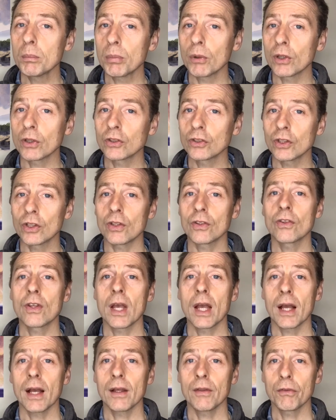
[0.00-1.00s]
brushes
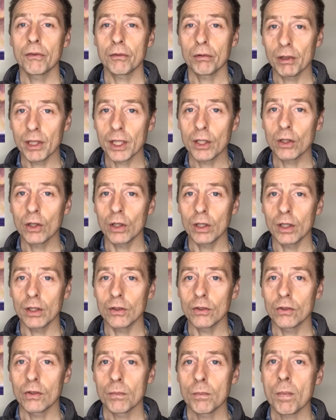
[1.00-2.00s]
and three
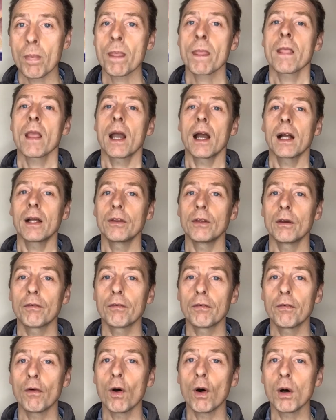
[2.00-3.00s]
colors. And the
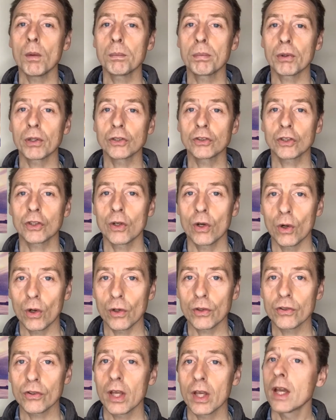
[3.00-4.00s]
four brush
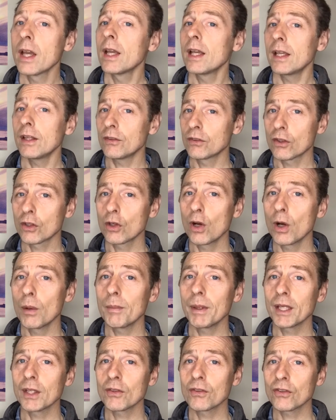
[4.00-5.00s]
course is
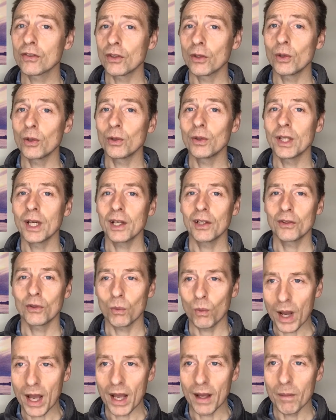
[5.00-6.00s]
coming soon as
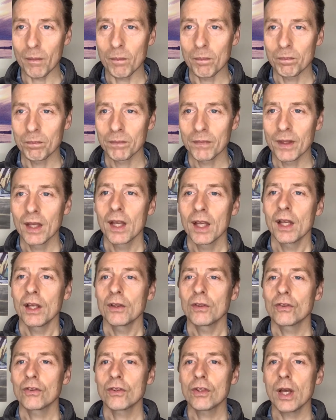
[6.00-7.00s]
well.
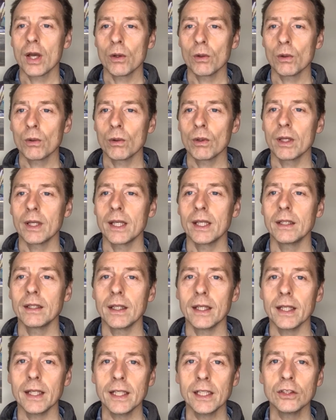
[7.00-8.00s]
So in
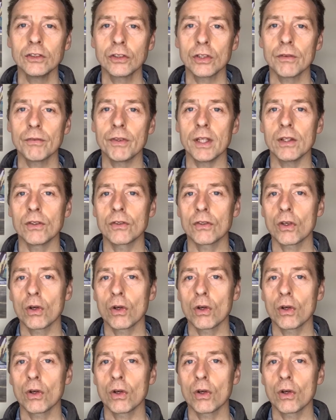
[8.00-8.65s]
each of these